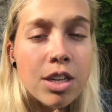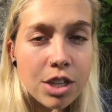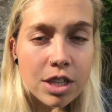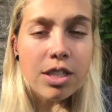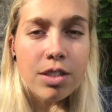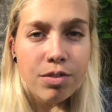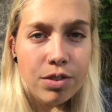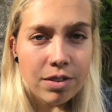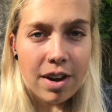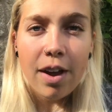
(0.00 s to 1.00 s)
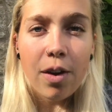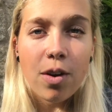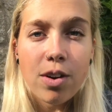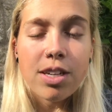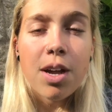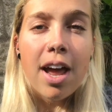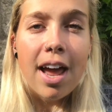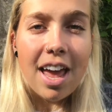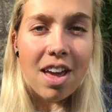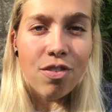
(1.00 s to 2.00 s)
just for the record,
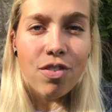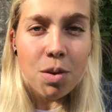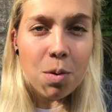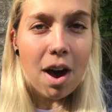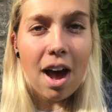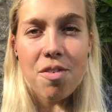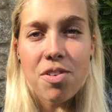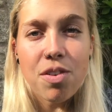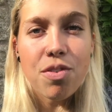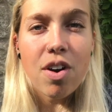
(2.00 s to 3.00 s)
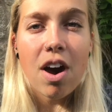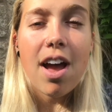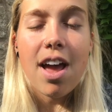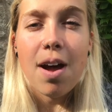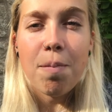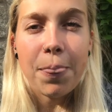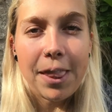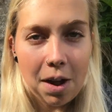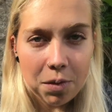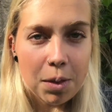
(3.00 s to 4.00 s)
if you are having a fire
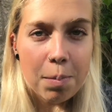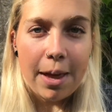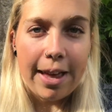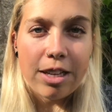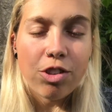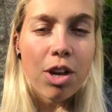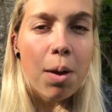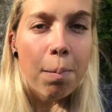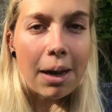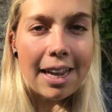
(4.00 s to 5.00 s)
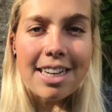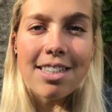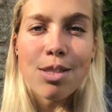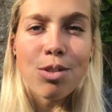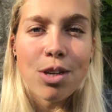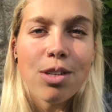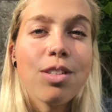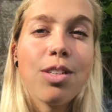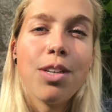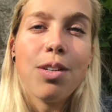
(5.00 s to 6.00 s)
down on the beach, please
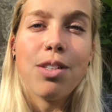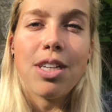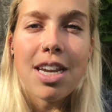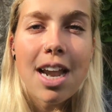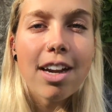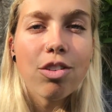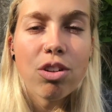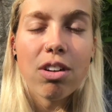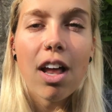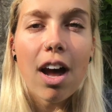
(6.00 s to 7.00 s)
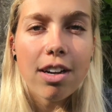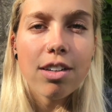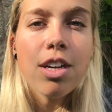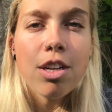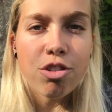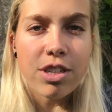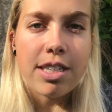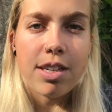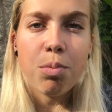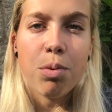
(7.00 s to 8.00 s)
just use natural
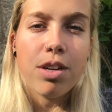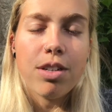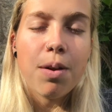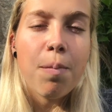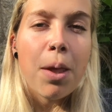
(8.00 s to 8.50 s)
untreated wood.